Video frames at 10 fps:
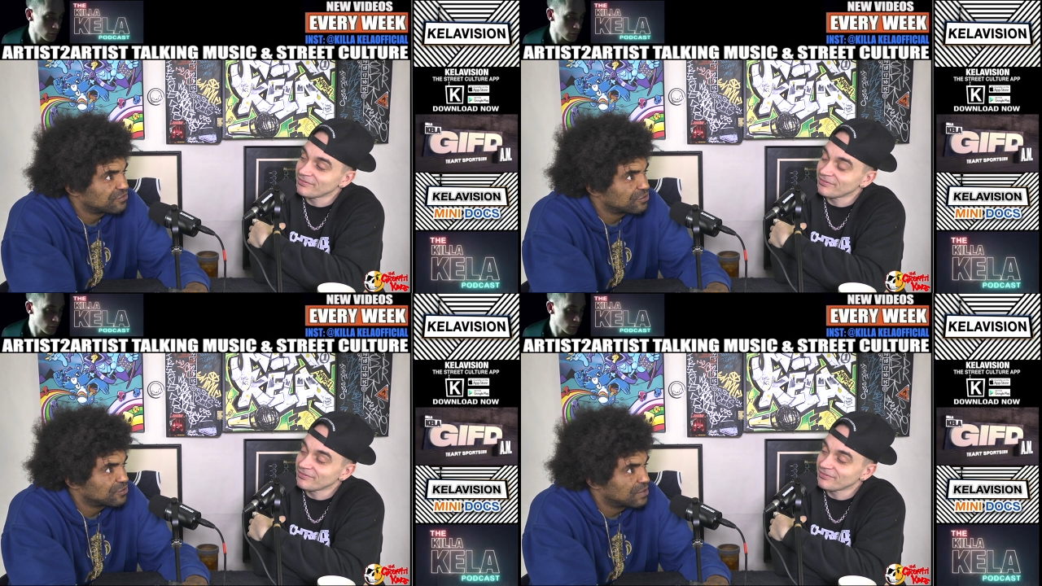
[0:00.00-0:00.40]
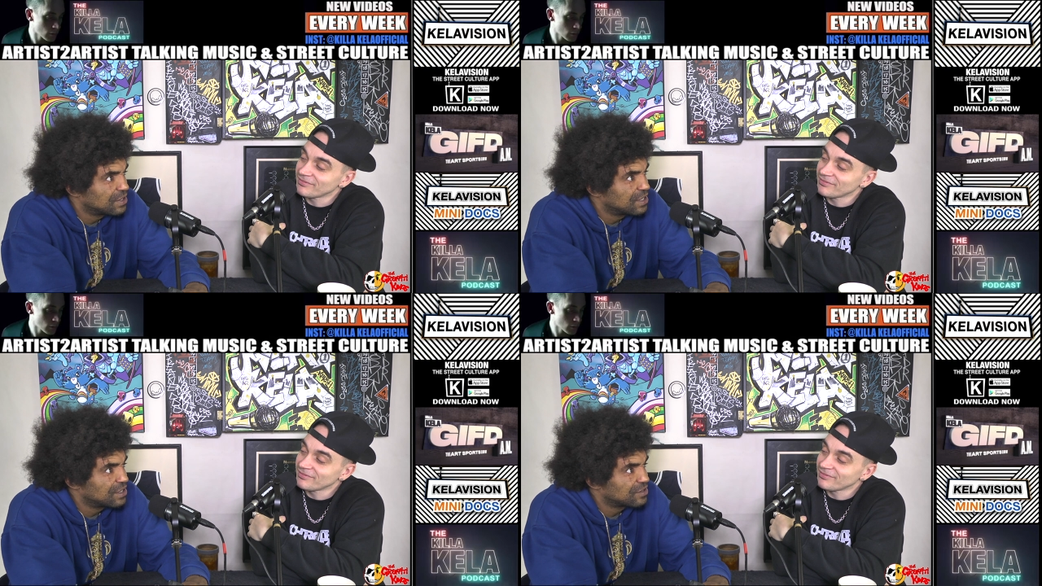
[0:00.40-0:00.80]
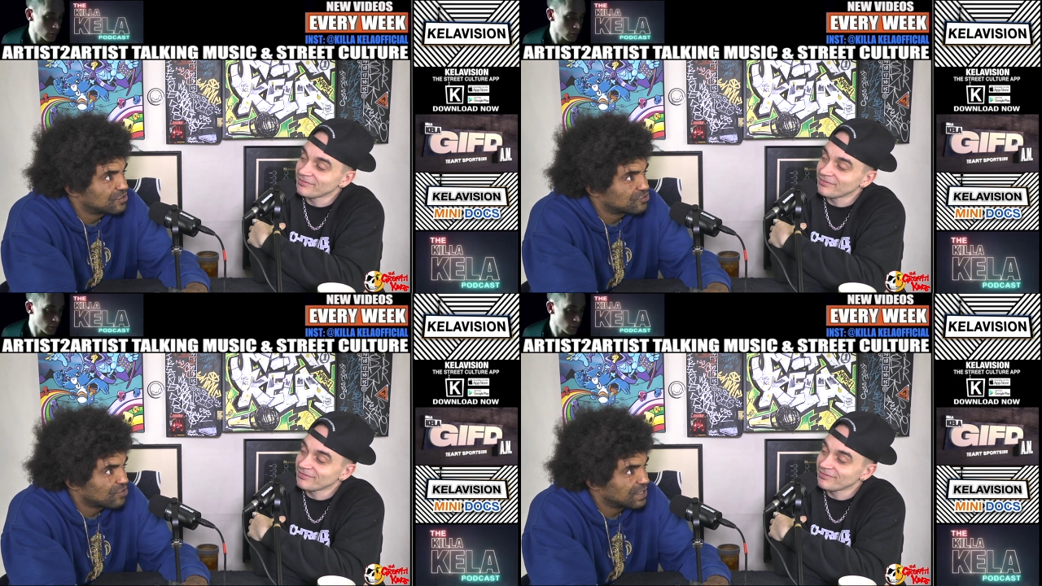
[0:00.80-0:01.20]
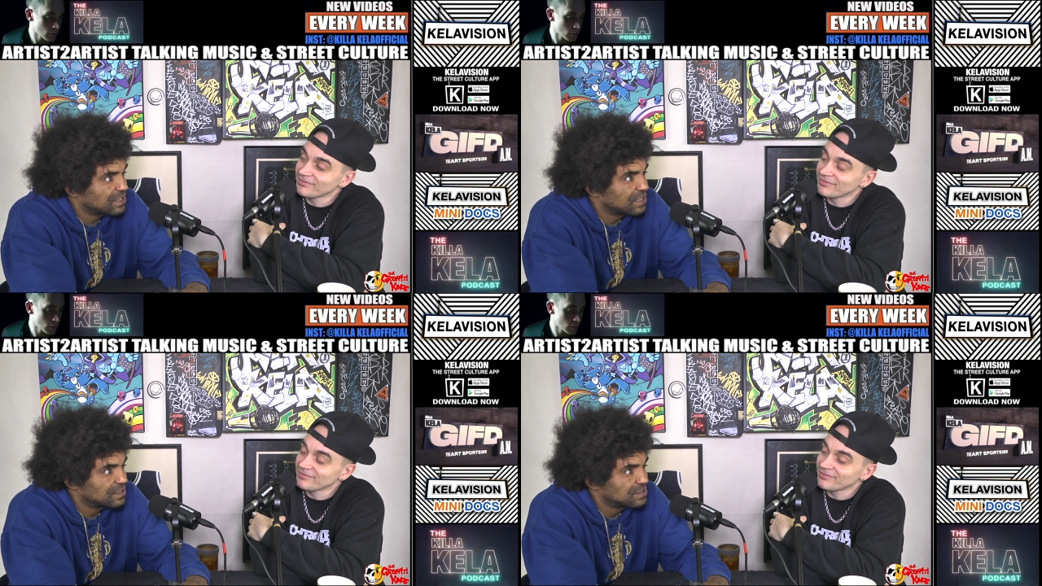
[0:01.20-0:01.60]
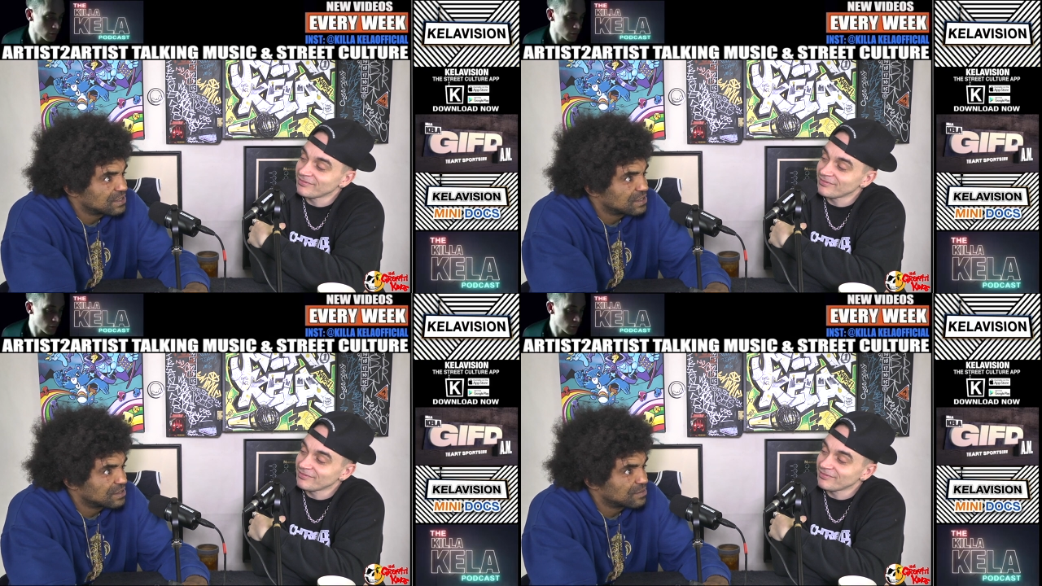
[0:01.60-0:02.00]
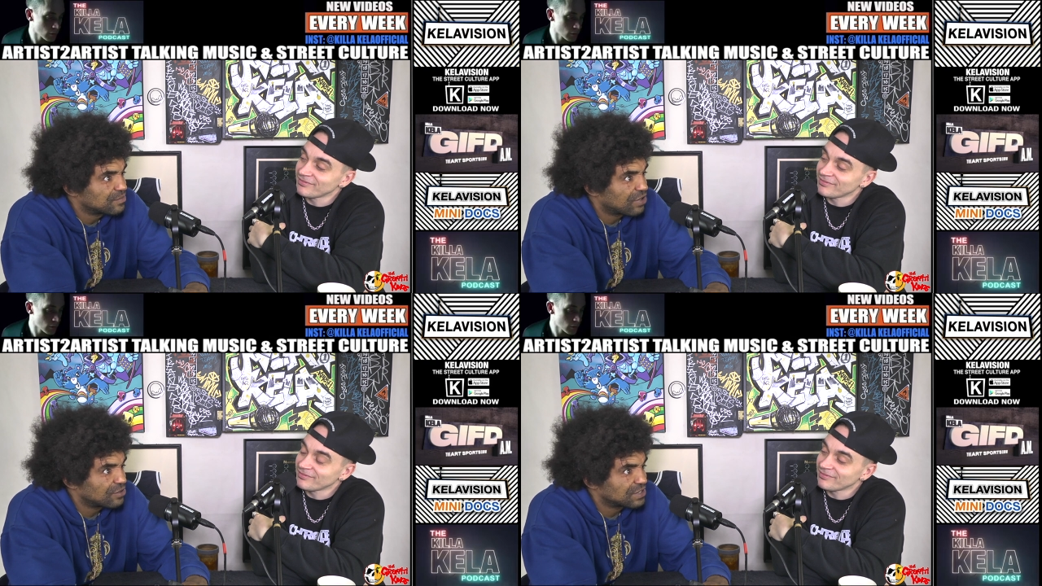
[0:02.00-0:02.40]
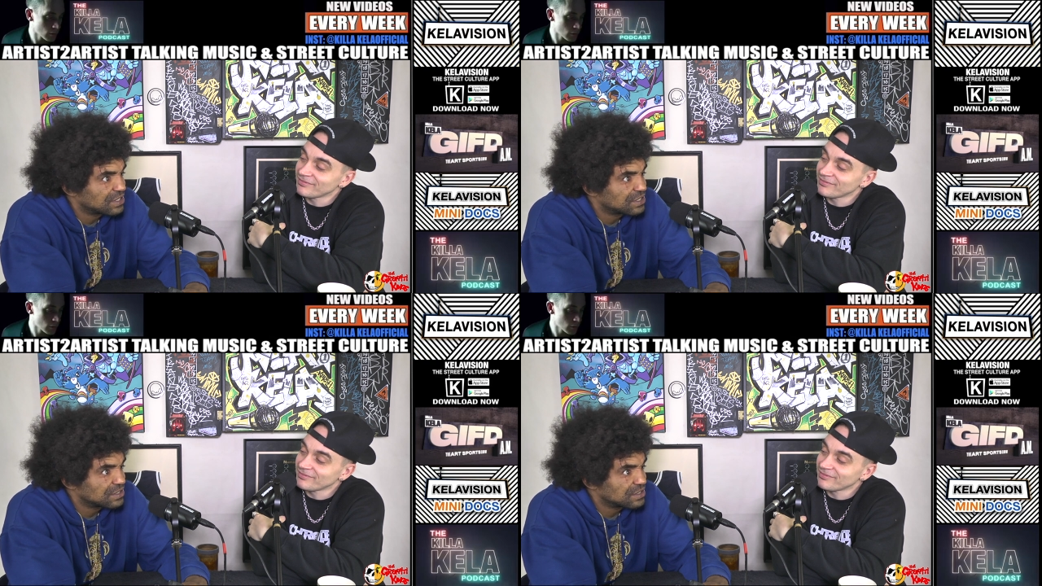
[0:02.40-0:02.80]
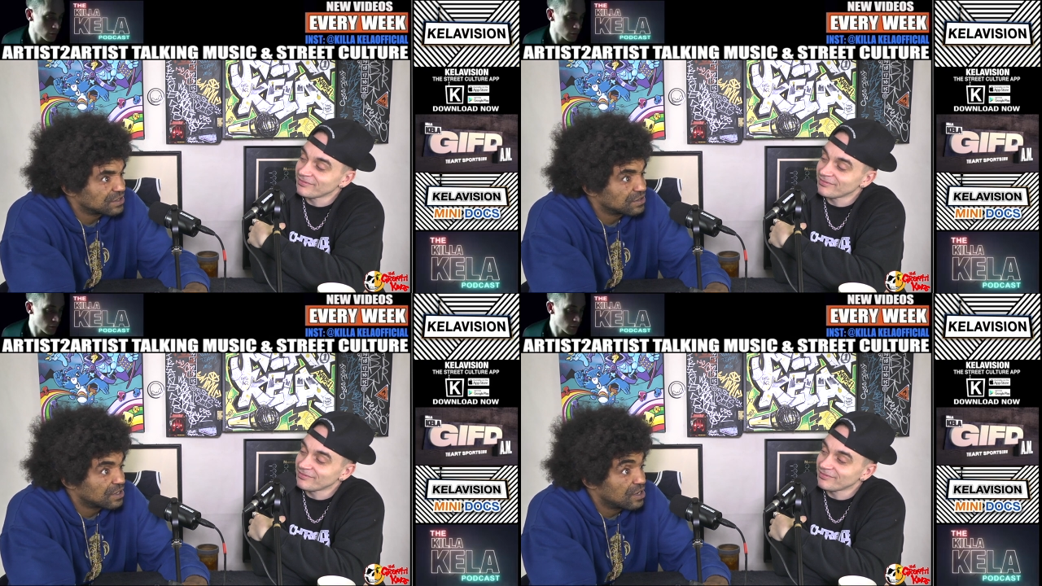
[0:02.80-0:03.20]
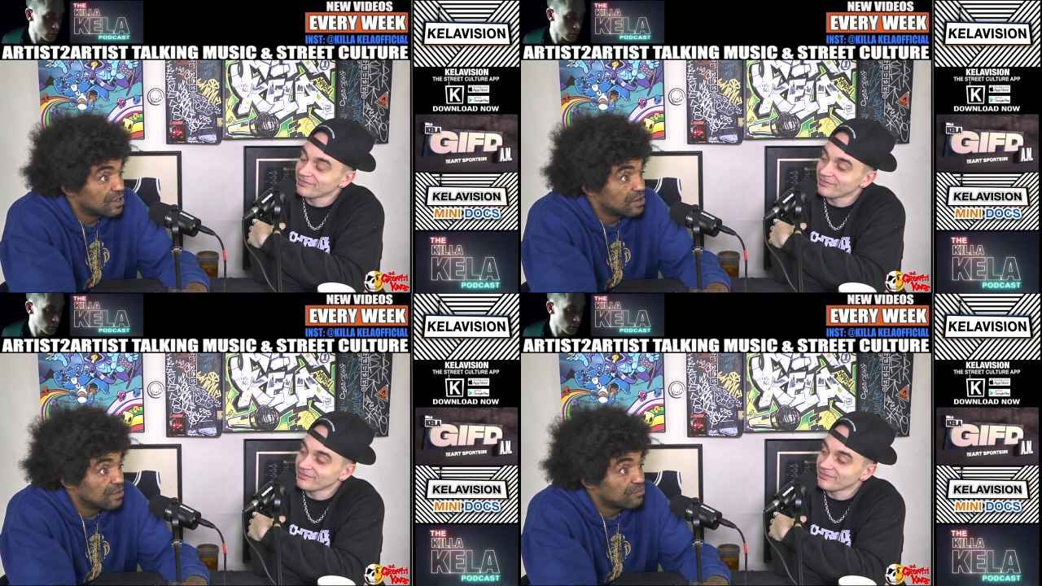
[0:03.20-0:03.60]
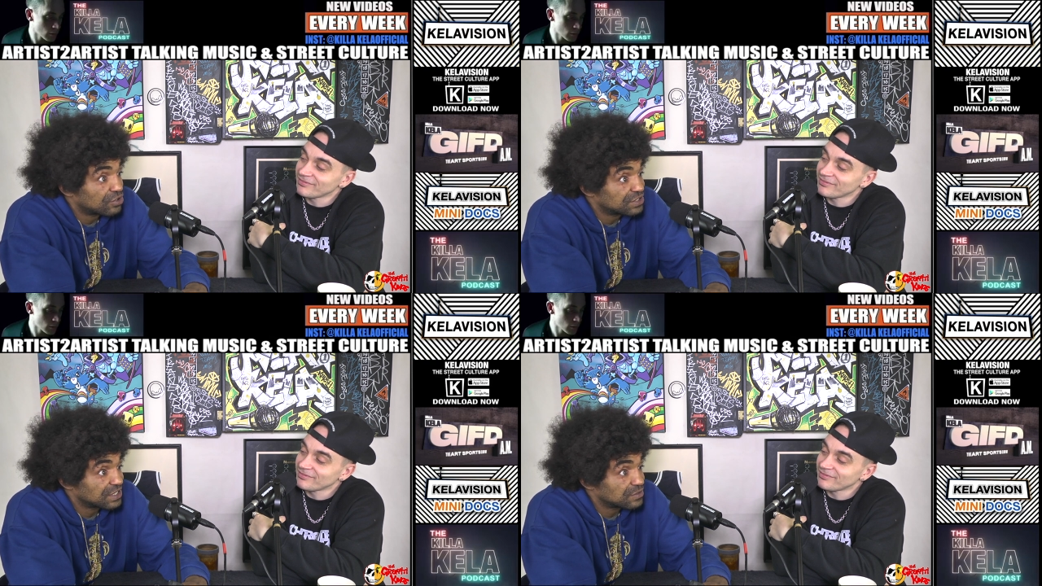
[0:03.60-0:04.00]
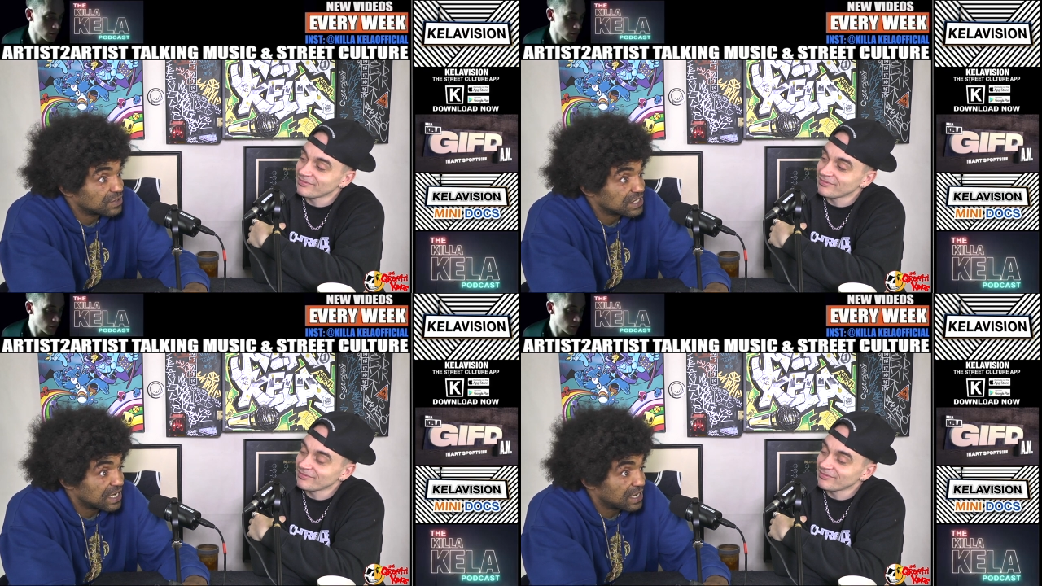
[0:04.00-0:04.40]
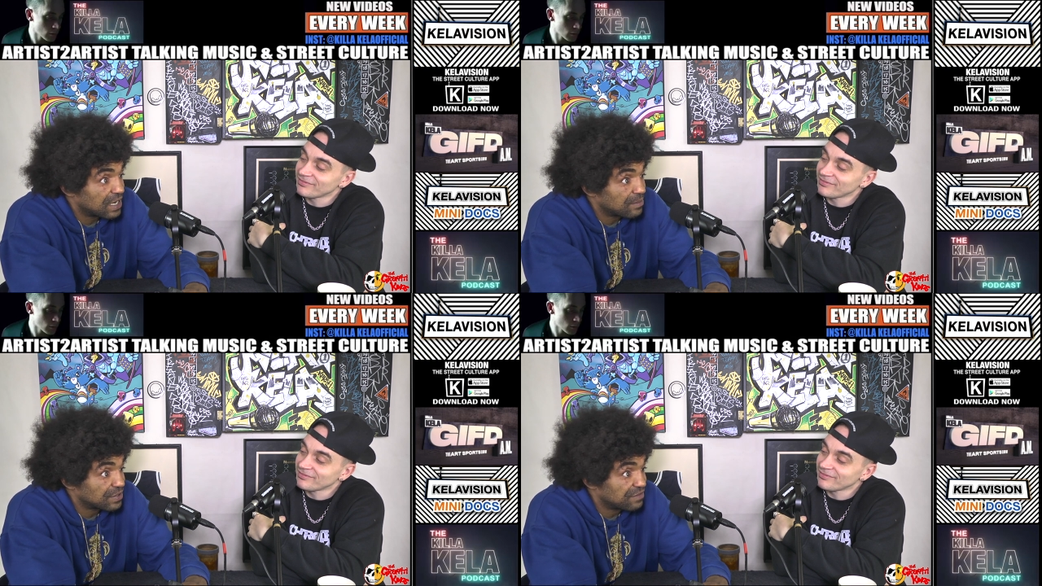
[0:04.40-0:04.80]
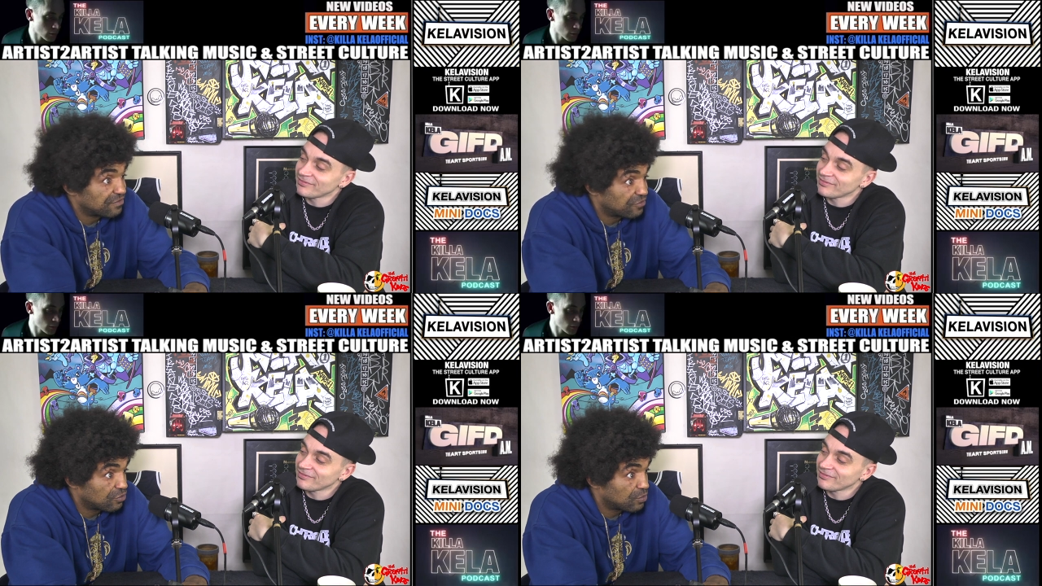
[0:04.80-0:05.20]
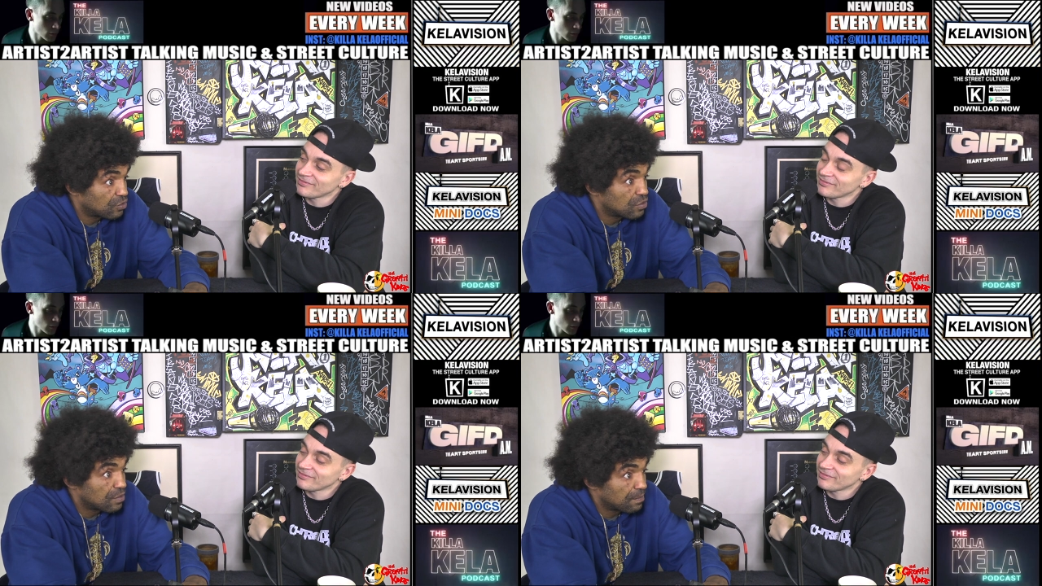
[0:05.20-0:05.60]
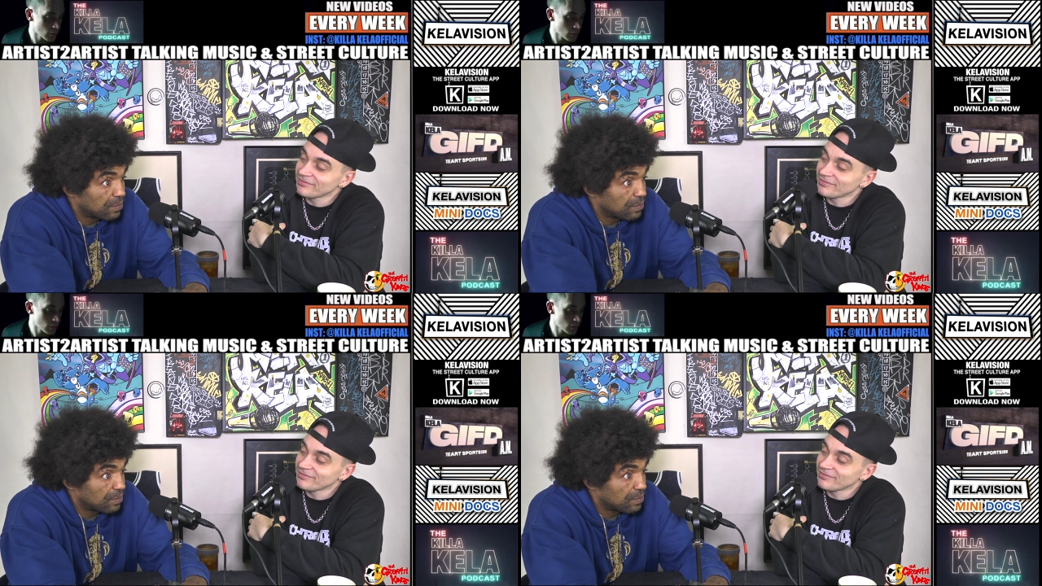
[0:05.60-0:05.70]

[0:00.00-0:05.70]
Speaker 1: through the trainings, processes, and projects we're setting up in football,